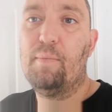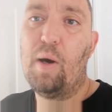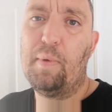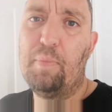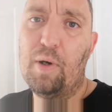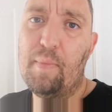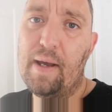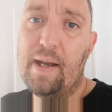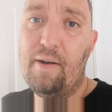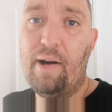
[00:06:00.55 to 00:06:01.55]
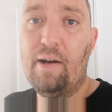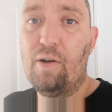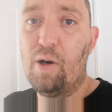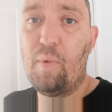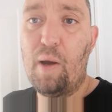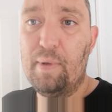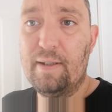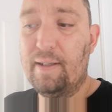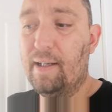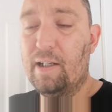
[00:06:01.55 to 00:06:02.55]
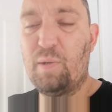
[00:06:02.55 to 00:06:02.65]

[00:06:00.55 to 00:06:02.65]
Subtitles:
Might be pulling my hair out or I might be singing